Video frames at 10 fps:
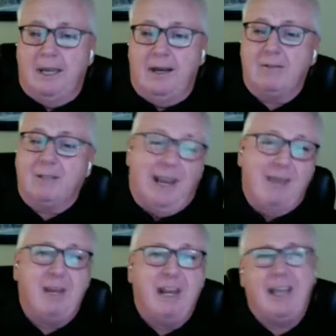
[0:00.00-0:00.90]
And I was,
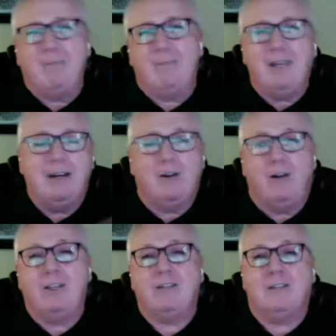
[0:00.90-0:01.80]
hey, man, how you been? And
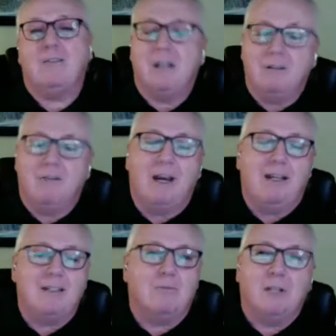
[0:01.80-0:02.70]
all this stuff. Yeah,
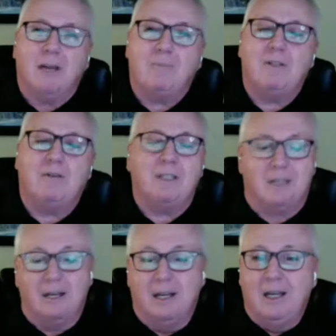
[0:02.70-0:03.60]
great. I said, what are you up to? He
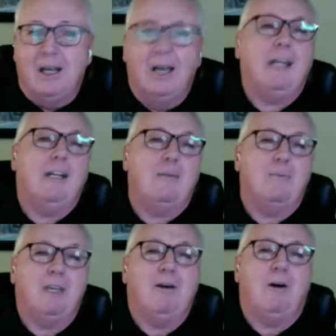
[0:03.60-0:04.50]
said, I got
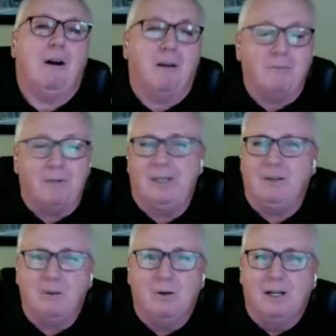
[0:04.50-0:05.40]
into PR. And I'm
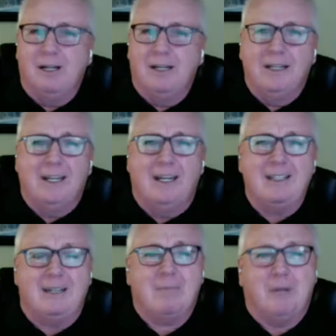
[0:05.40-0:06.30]
PO.
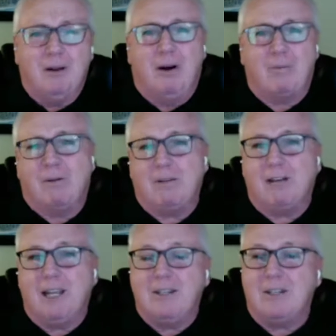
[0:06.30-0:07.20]
And he's like, PR,
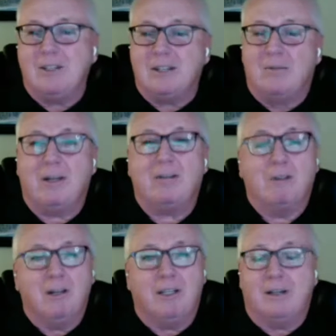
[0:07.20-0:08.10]
public relations. And I'm like,
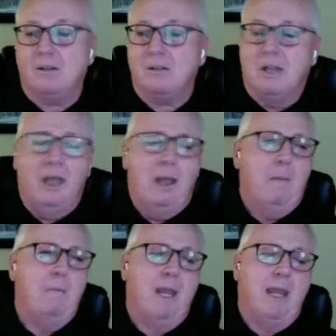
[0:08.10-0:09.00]
really? He goes,
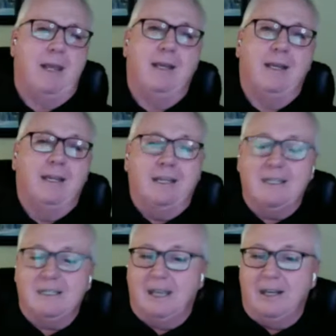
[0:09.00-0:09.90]
man,
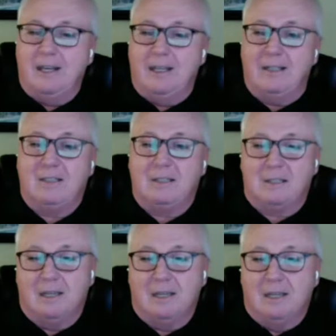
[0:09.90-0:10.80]
he said, it's
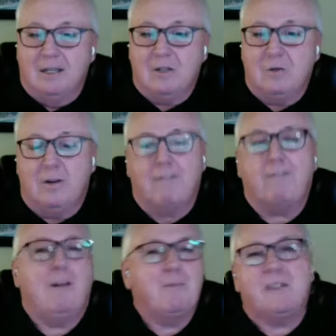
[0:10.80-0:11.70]
sort of
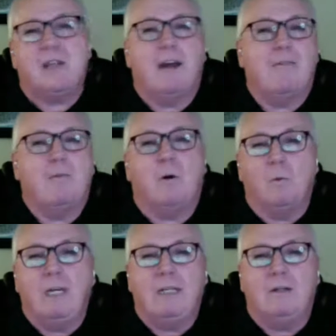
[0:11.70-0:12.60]
the flip side of
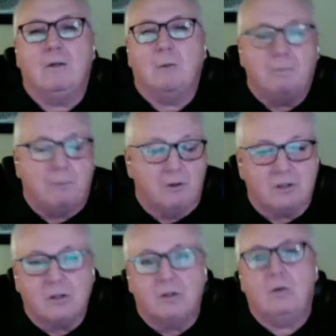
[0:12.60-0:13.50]
what we do. We
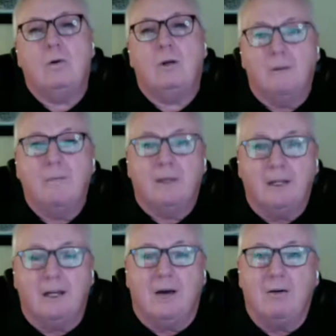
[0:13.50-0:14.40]
pursue,
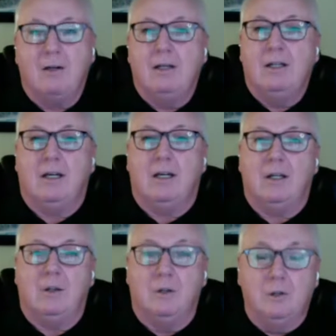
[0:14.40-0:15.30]

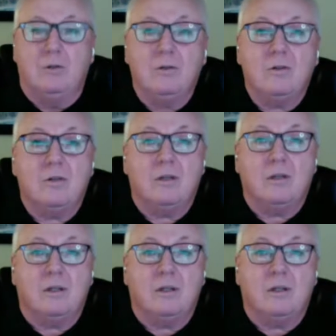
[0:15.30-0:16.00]
news.